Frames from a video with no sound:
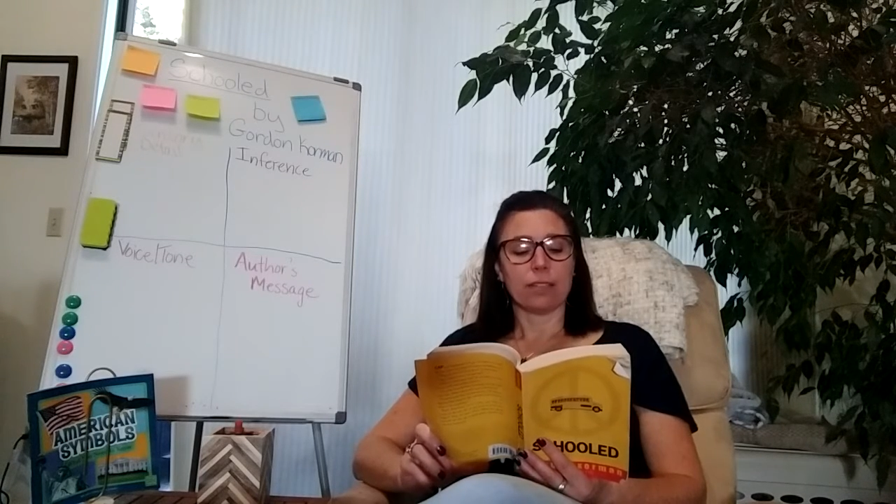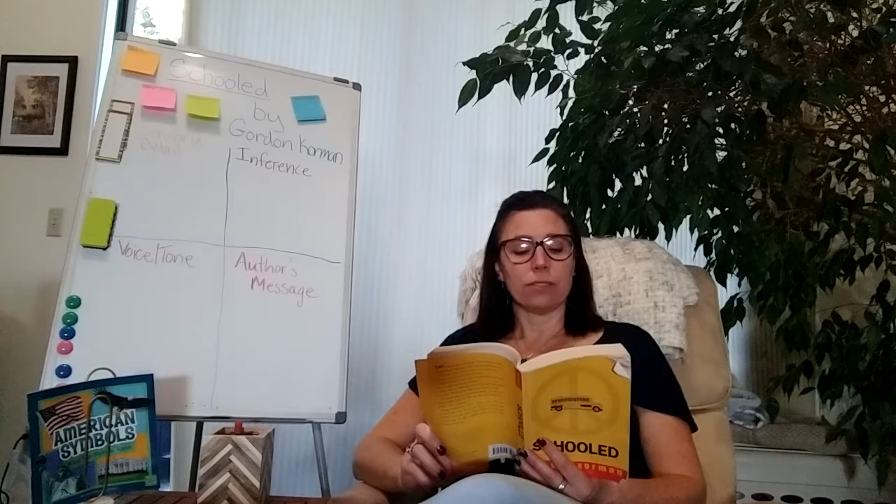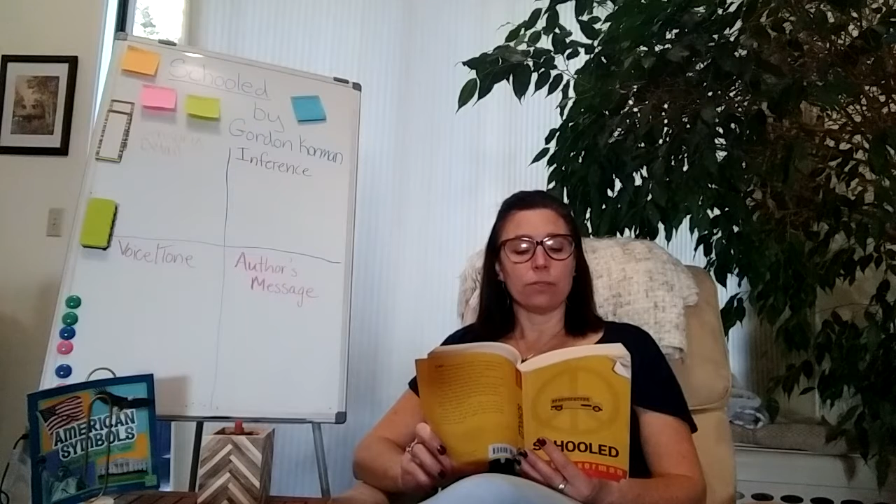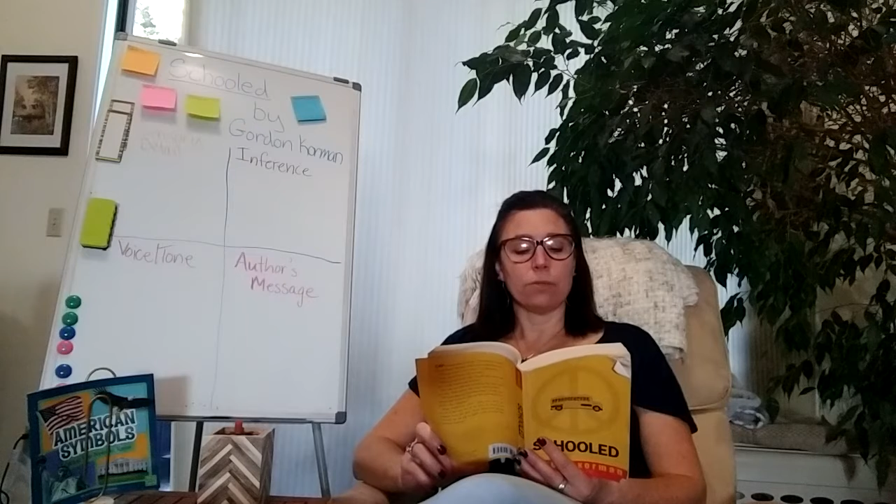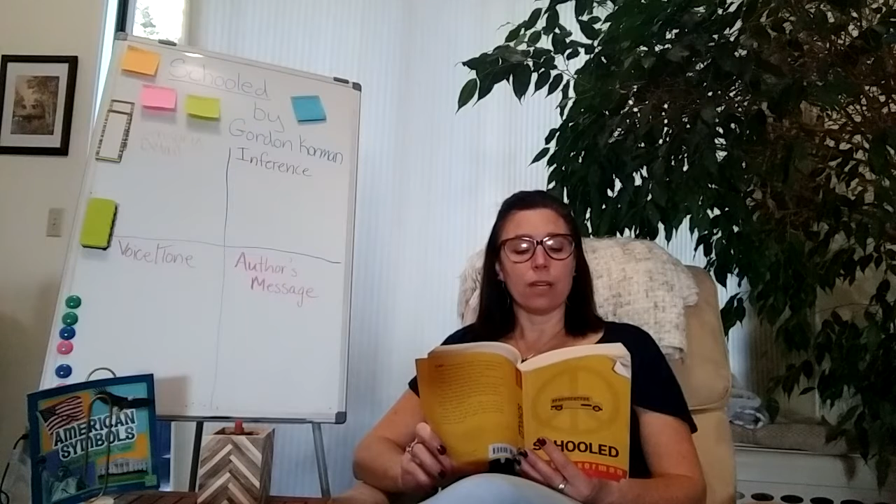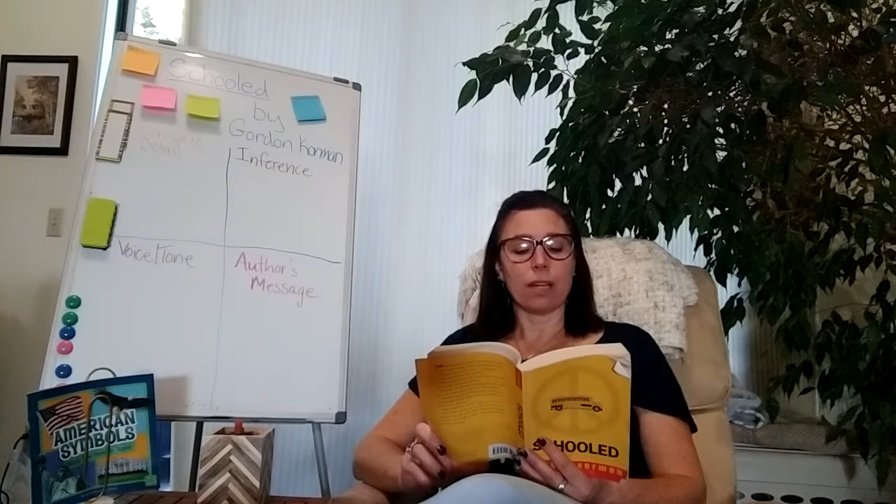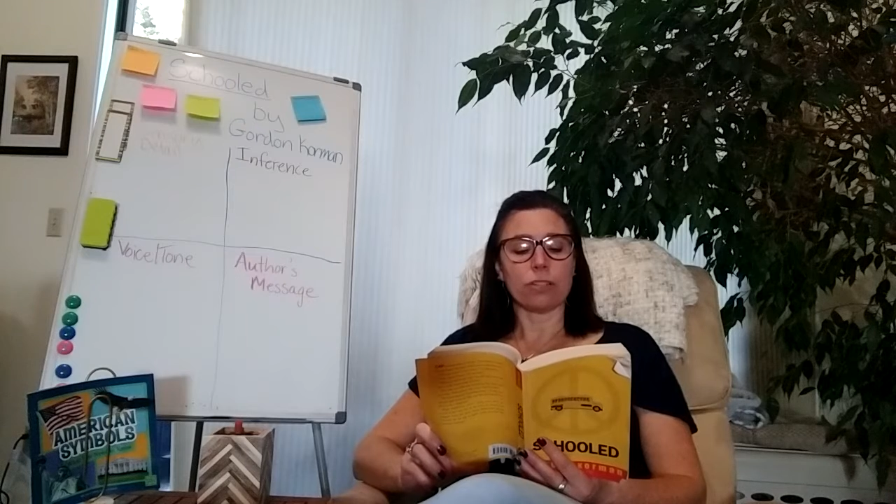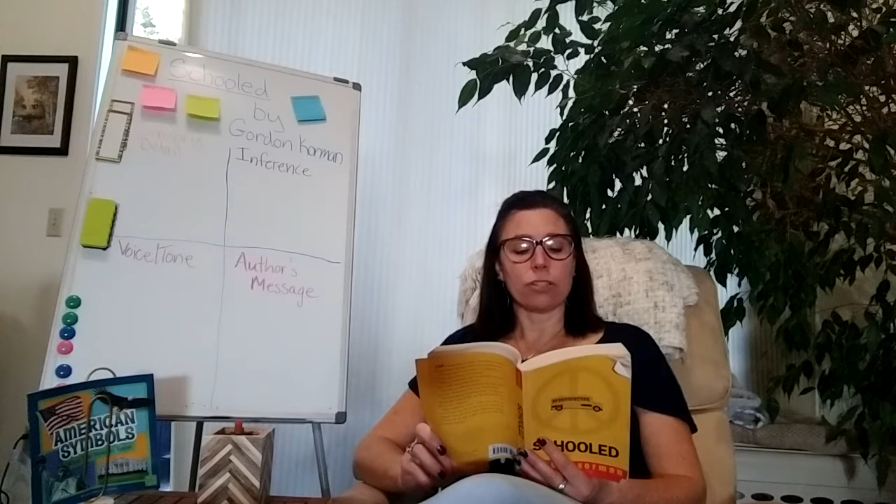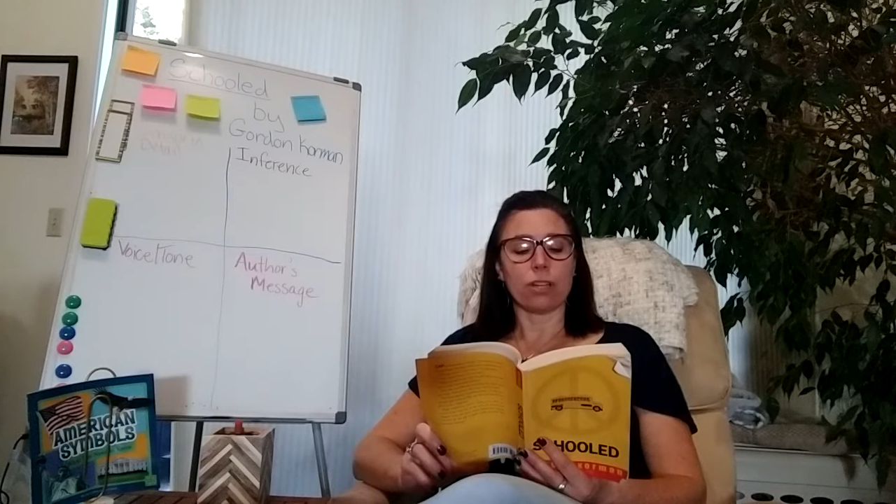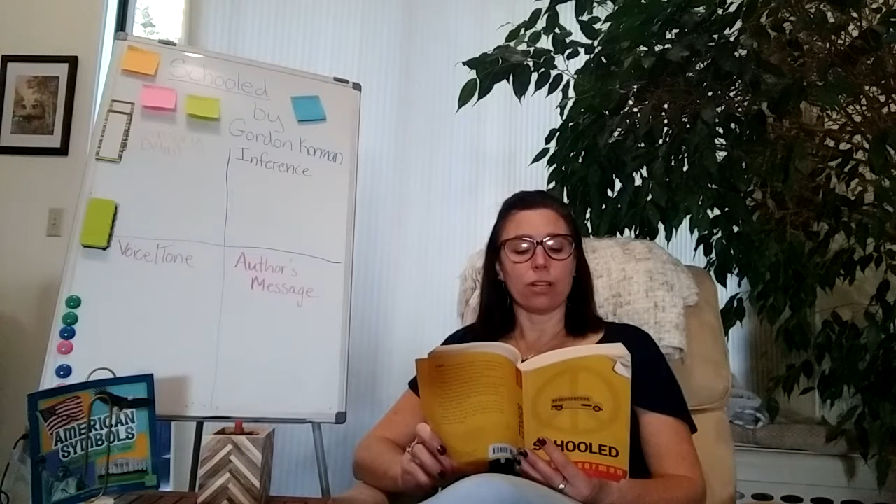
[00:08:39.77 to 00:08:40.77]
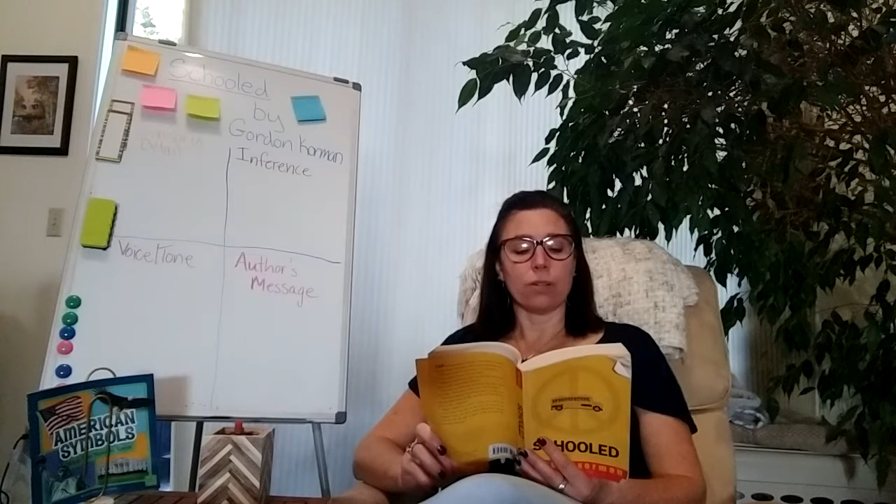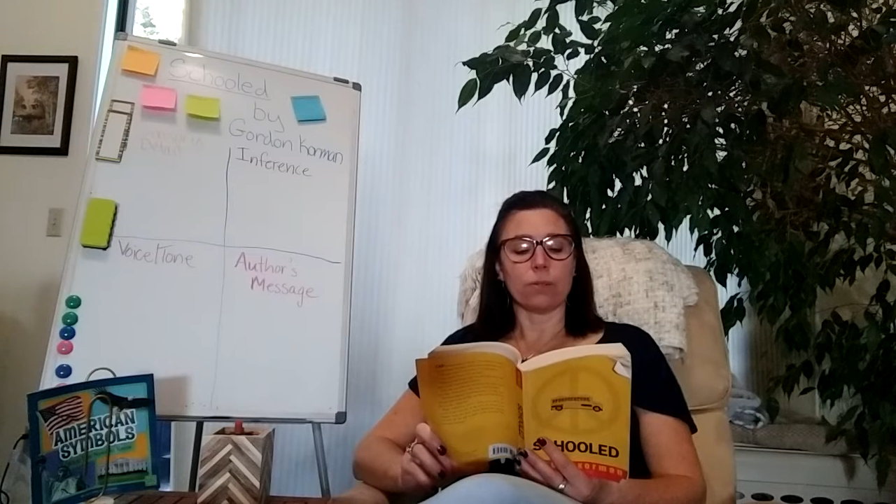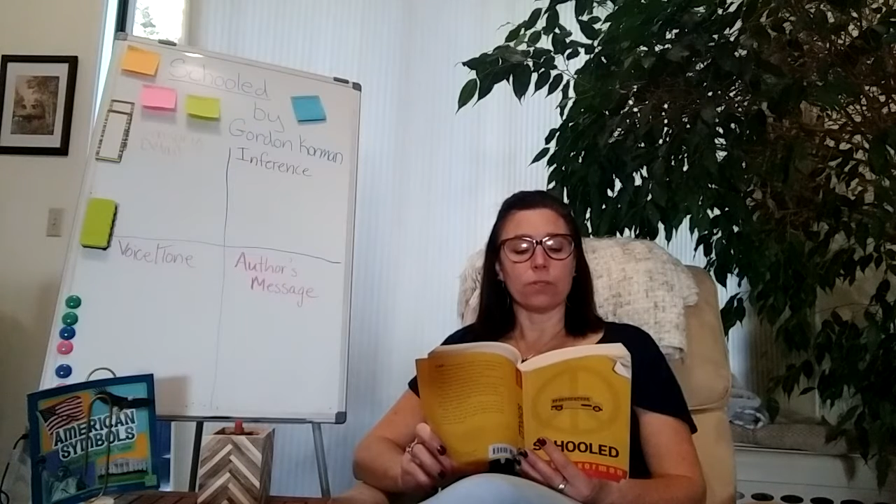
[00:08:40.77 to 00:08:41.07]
Do not show